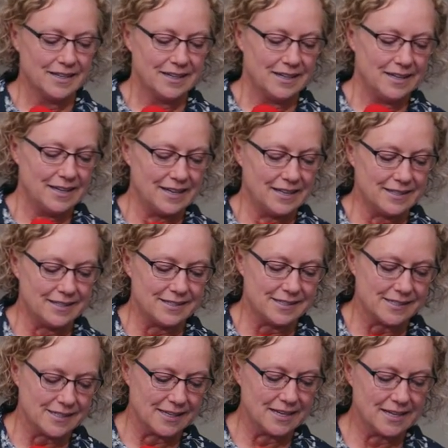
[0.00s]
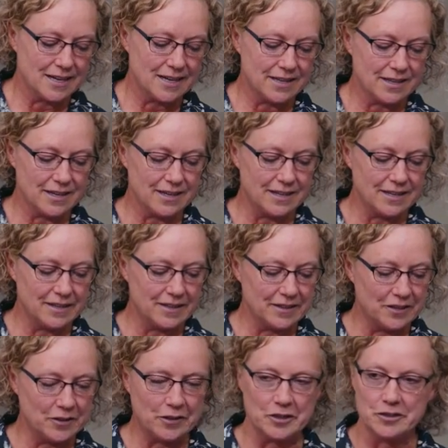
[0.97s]
It's the,
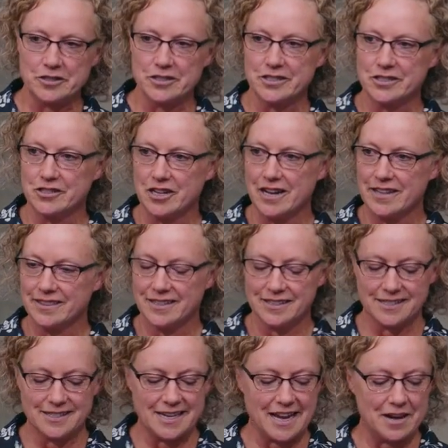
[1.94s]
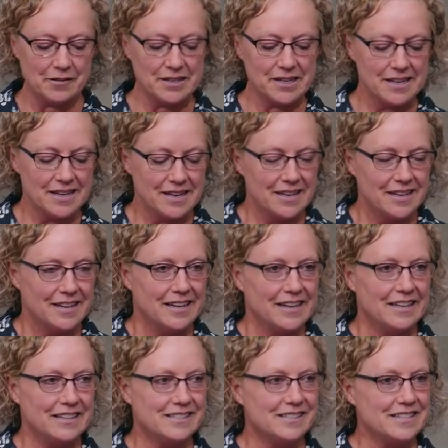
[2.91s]
you can just jot this down.
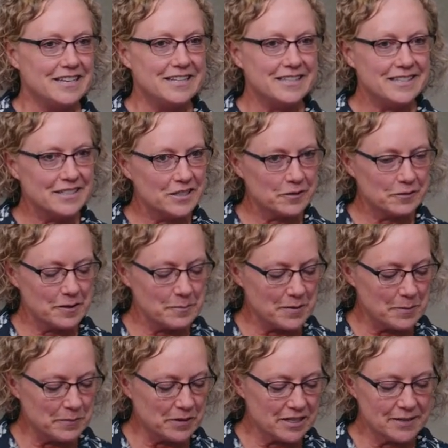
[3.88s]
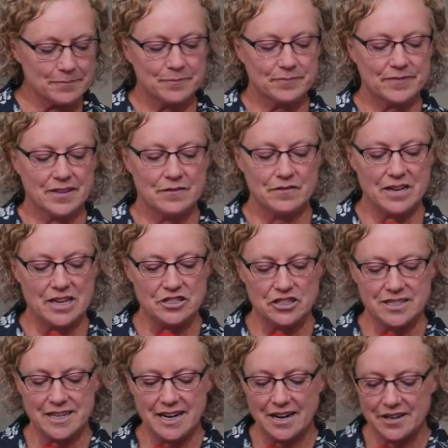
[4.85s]
It's easy to remember
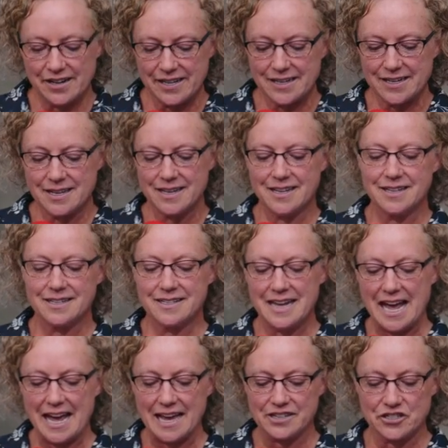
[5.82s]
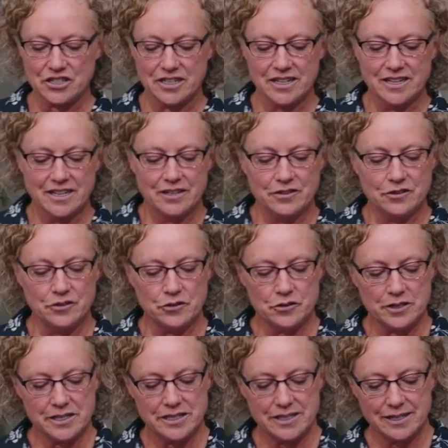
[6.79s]
vegetarian
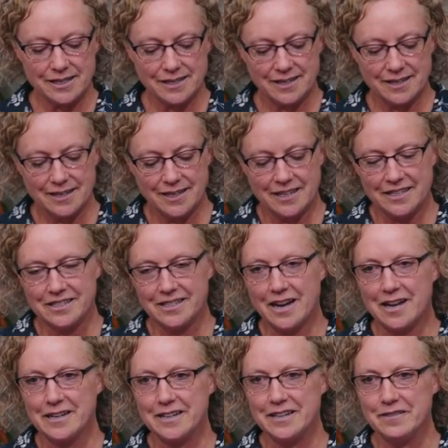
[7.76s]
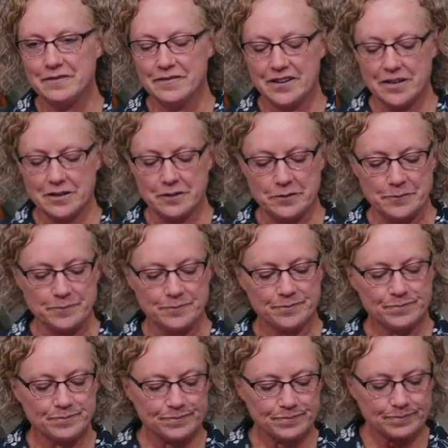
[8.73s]
nutrition.info.
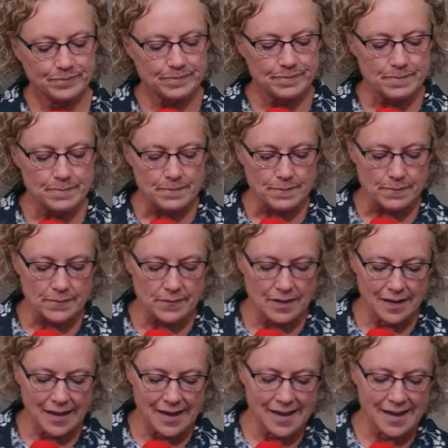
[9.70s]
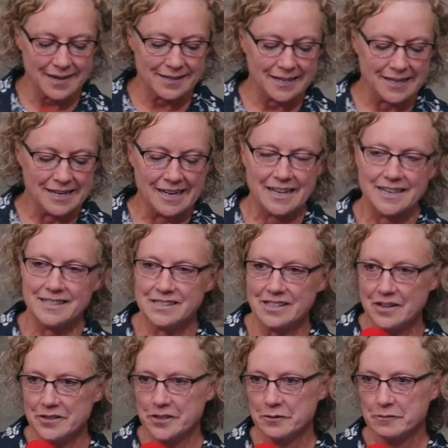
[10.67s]
And he's
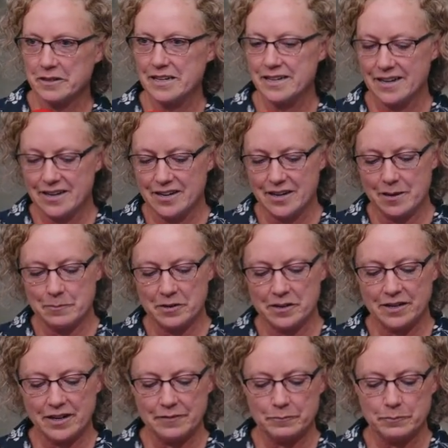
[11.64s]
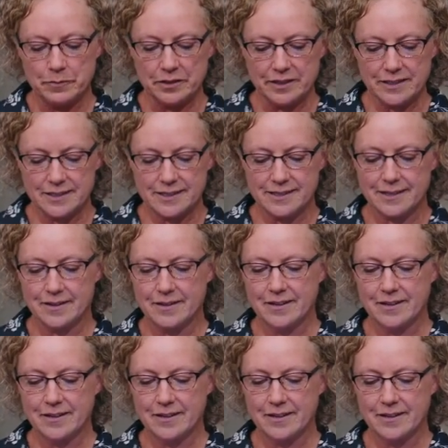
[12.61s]
also written a number of books.